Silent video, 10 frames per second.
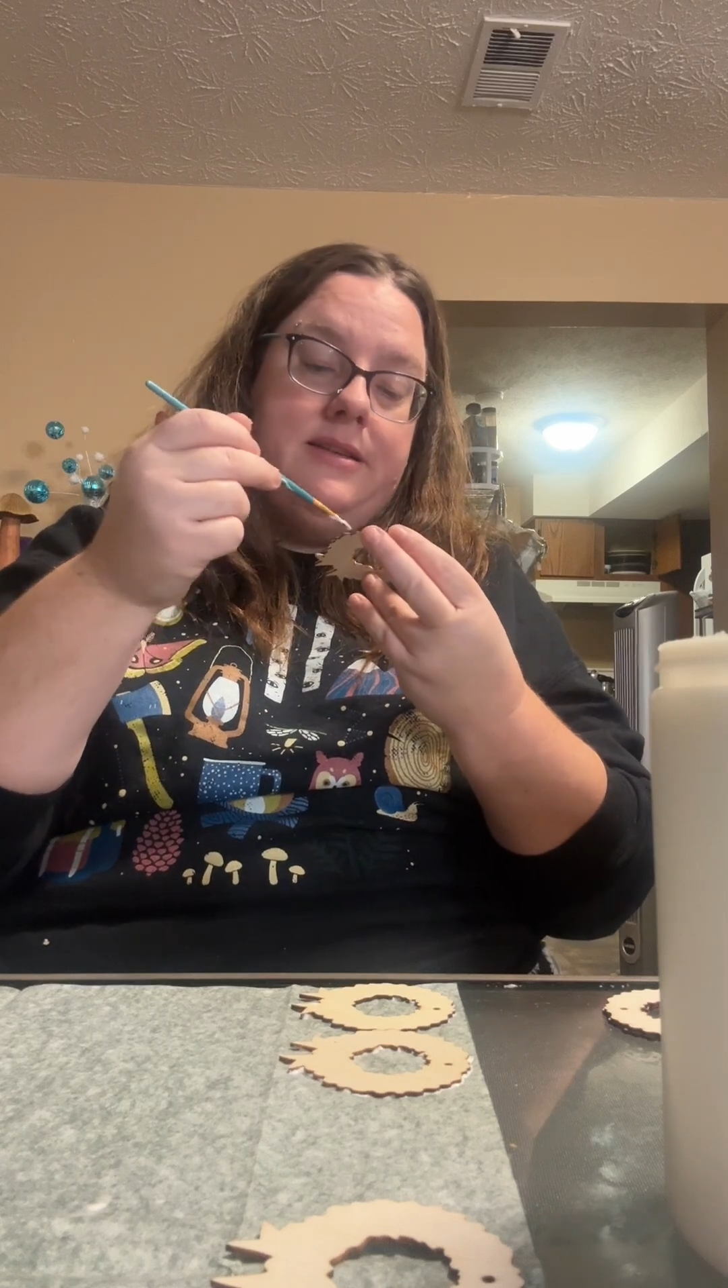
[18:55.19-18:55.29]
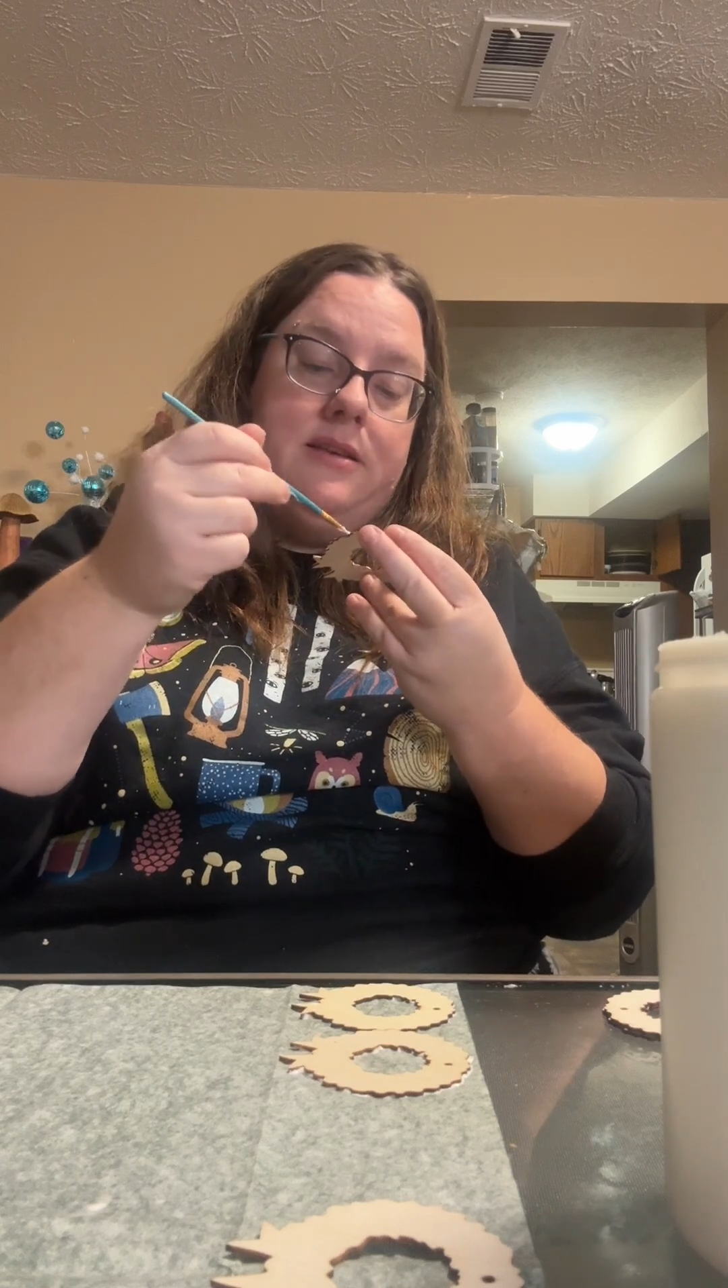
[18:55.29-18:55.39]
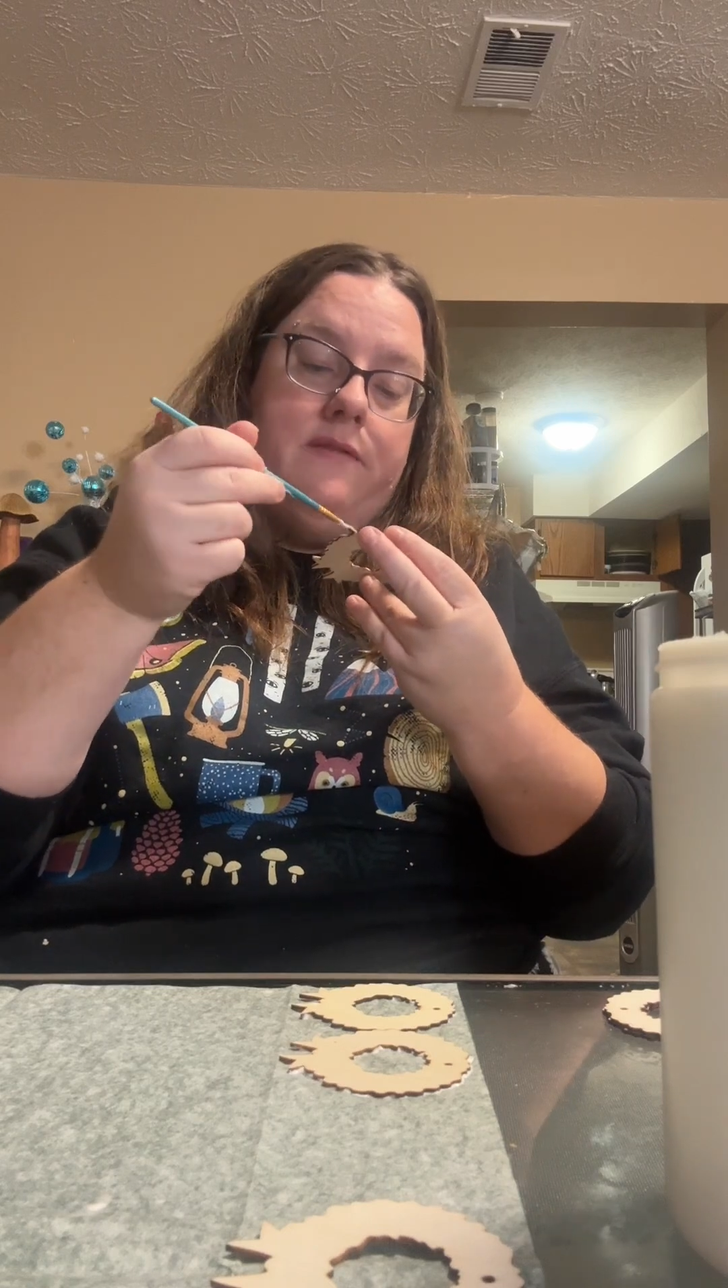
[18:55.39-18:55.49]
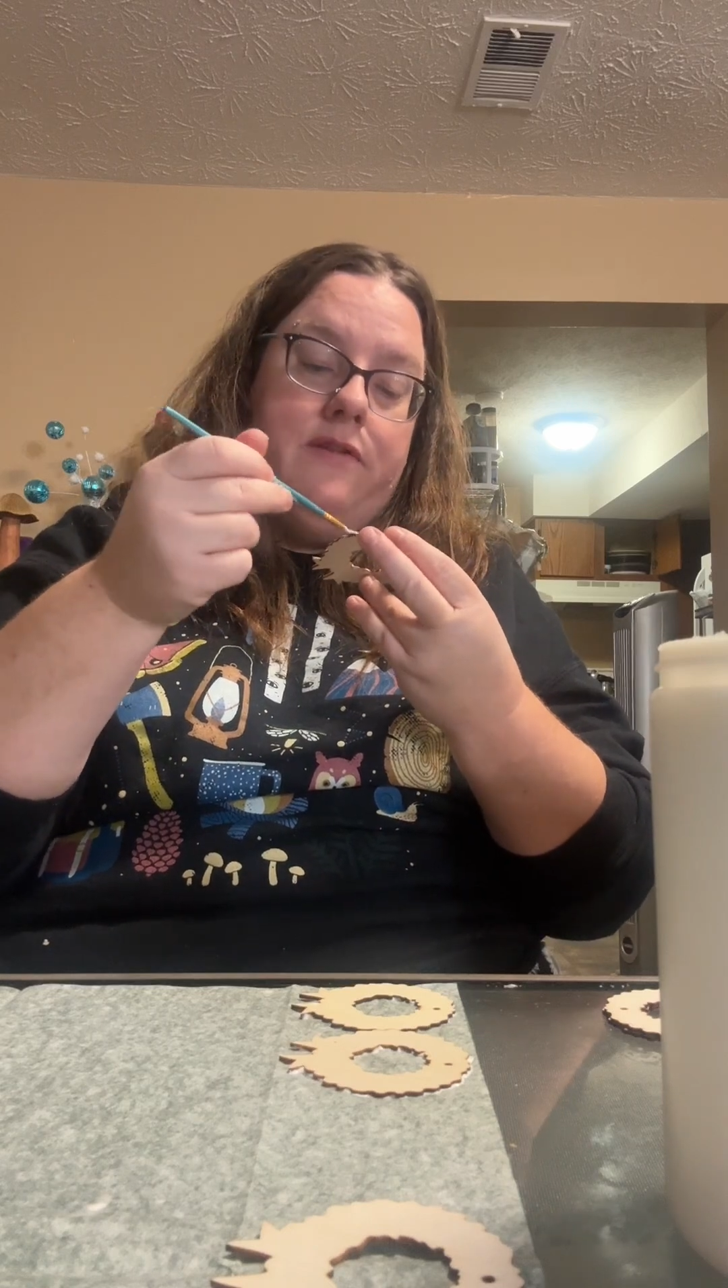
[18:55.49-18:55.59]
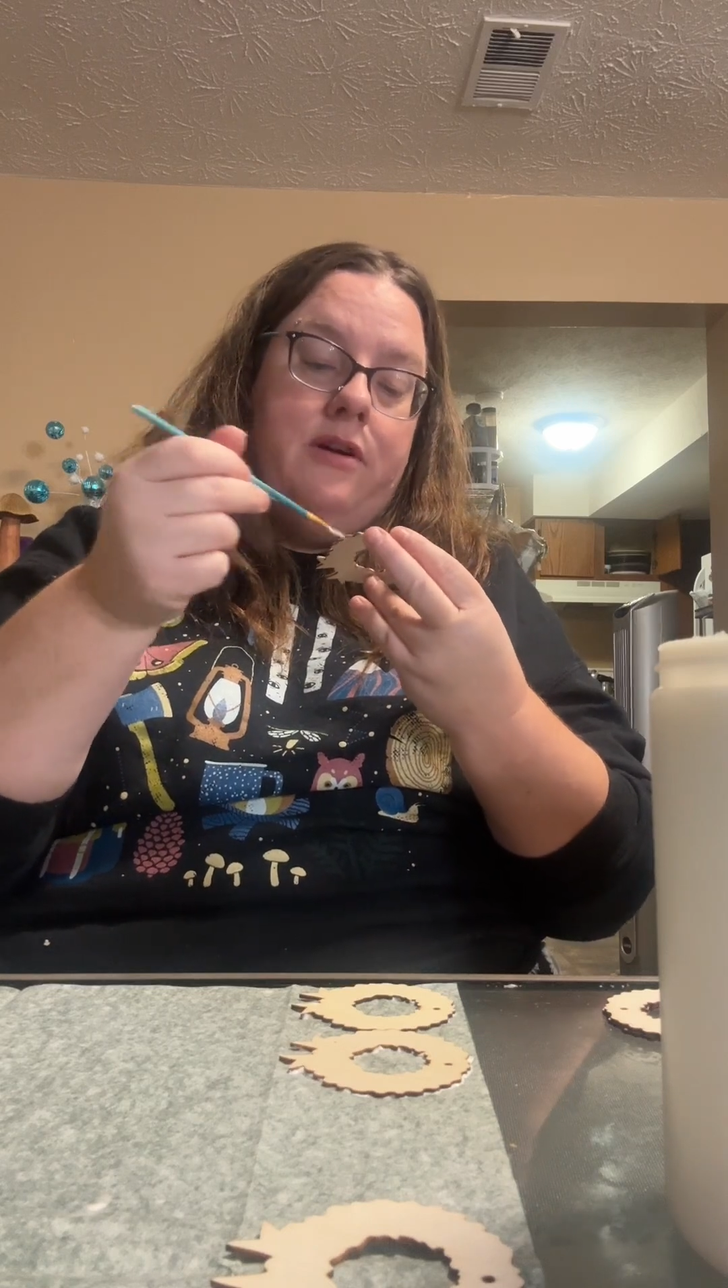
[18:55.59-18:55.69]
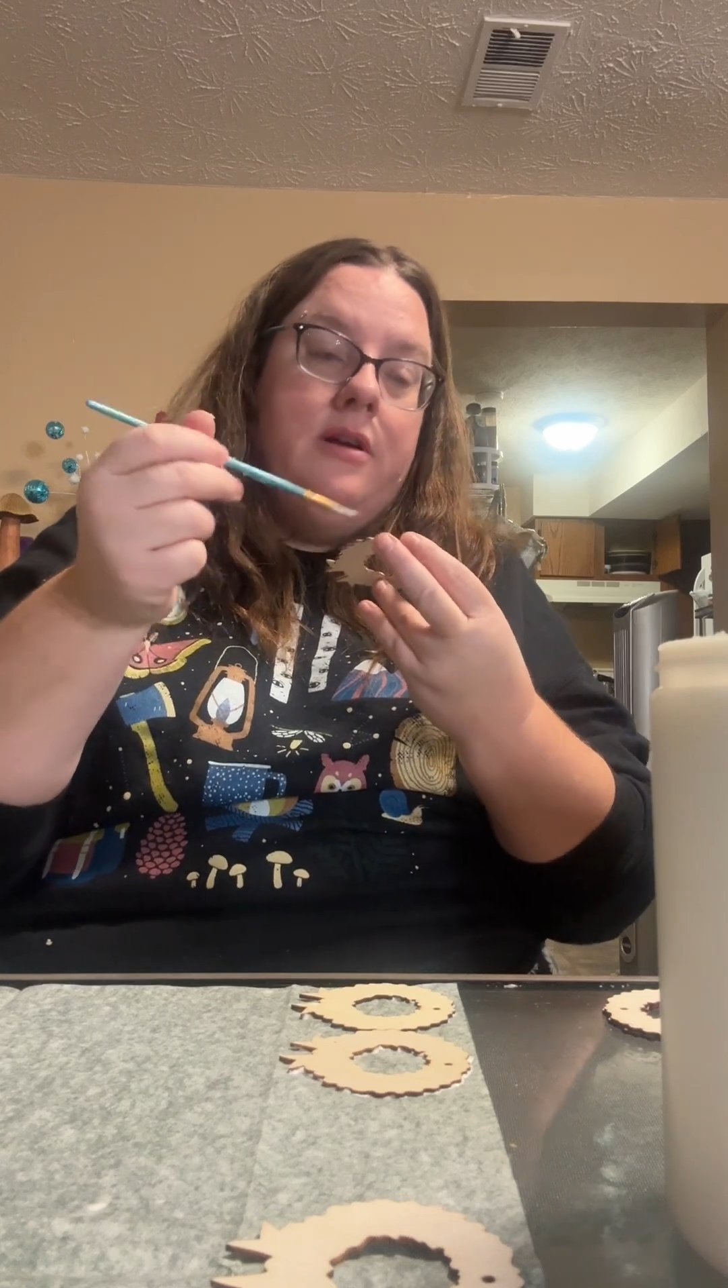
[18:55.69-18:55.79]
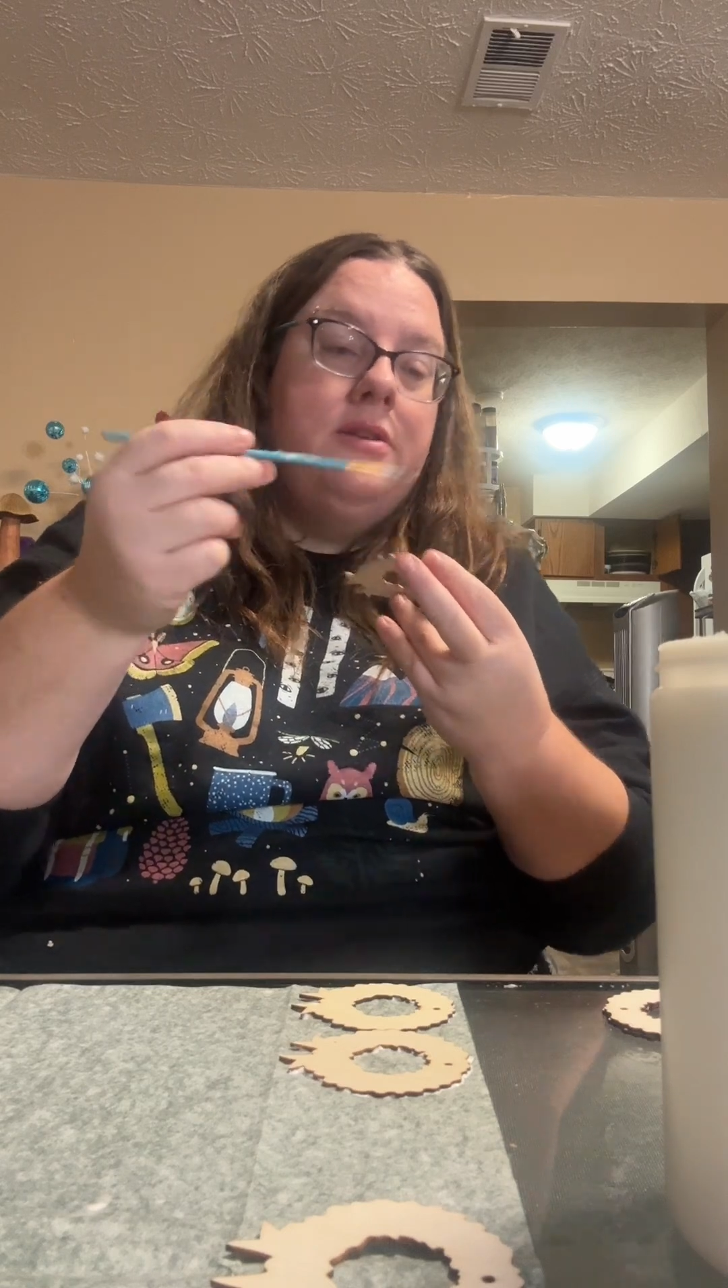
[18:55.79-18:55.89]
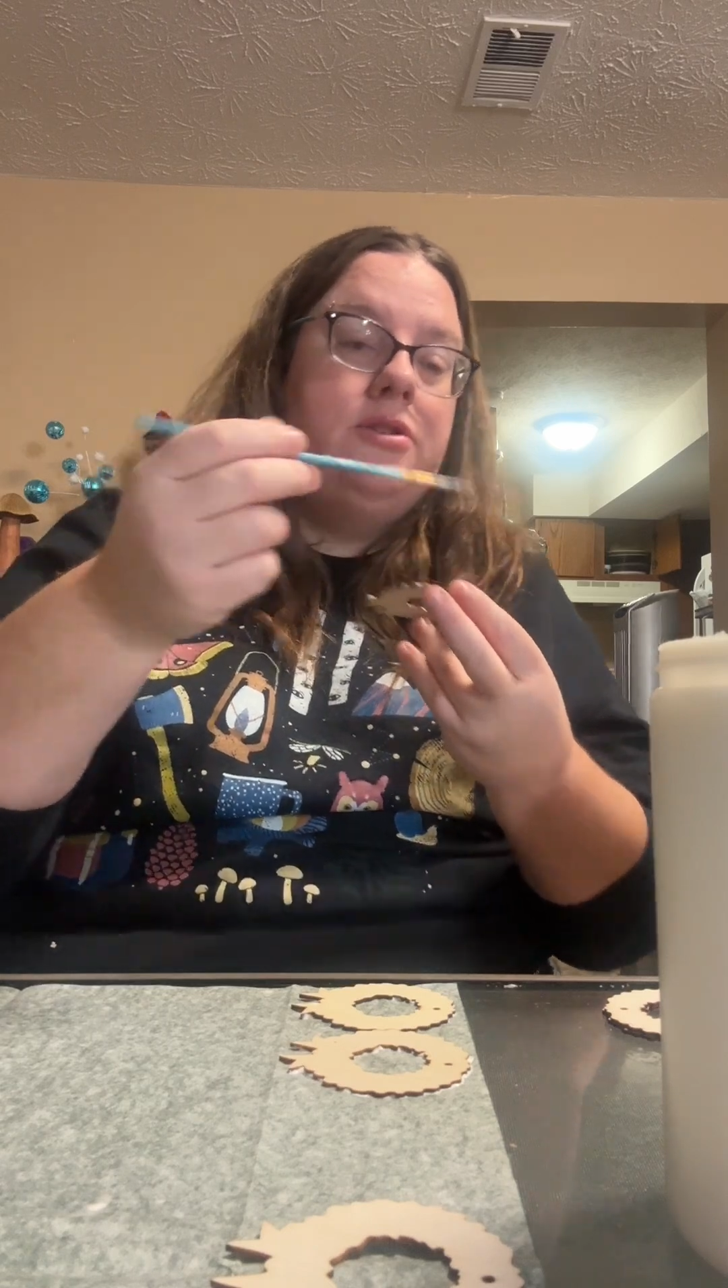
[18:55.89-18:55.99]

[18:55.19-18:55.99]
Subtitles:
silver